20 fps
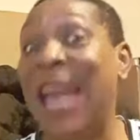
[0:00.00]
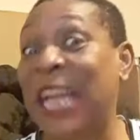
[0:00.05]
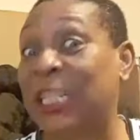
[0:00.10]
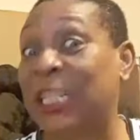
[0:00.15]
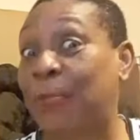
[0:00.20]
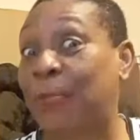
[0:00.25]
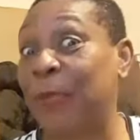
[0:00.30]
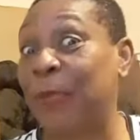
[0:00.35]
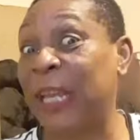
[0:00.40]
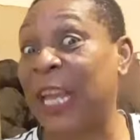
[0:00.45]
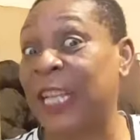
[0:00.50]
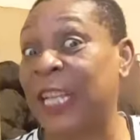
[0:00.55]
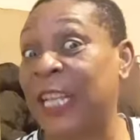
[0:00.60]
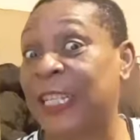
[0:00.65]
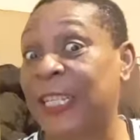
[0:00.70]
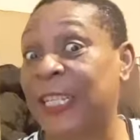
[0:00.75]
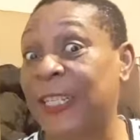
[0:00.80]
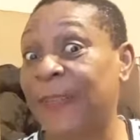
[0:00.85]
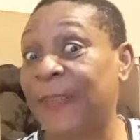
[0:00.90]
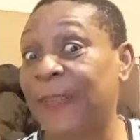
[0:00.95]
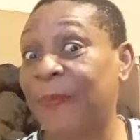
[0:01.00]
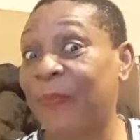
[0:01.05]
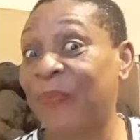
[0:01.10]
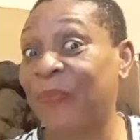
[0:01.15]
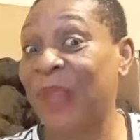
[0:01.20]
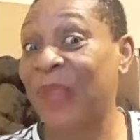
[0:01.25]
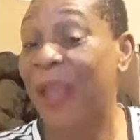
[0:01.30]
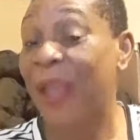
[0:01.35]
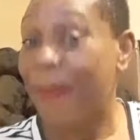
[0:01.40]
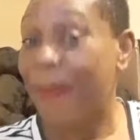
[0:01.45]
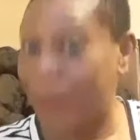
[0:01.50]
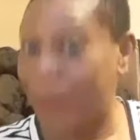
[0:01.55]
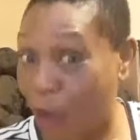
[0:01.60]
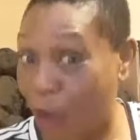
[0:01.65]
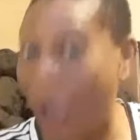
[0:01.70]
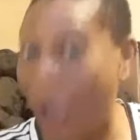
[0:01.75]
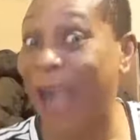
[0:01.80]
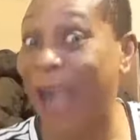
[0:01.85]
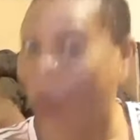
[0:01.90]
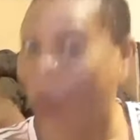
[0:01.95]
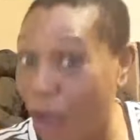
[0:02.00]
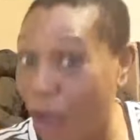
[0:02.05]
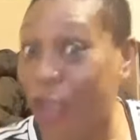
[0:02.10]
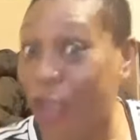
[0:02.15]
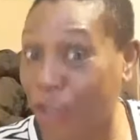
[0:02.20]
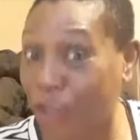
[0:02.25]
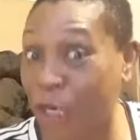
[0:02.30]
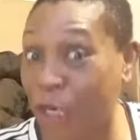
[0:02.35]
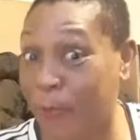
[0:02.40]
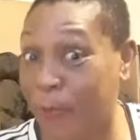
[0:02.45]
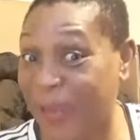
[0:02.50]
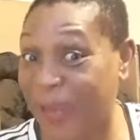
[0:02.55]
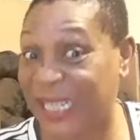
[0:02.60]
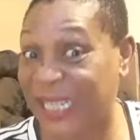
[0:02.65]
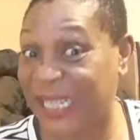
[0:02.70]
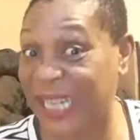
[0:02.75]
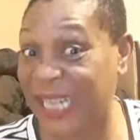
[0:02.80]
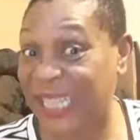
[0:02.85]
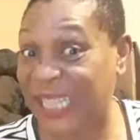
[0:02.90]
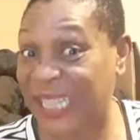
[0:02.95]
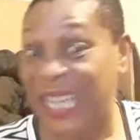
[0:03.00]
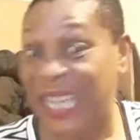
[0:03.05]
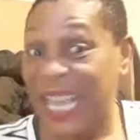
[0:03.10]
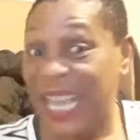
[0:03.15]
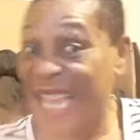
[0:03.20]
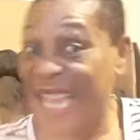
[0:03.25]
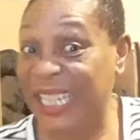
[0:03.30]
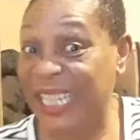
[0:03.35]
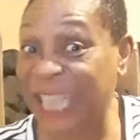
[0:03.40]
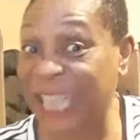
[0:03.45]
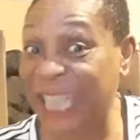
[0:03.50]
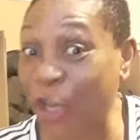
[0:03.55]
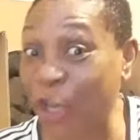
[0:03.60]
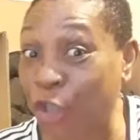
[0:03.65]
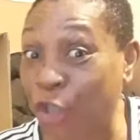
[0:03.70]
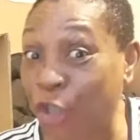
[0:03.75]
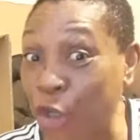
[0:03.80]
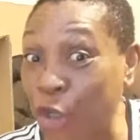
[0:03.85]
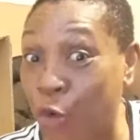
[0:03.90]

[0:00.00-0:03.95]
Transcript: experience. Because according to the president, he said not to your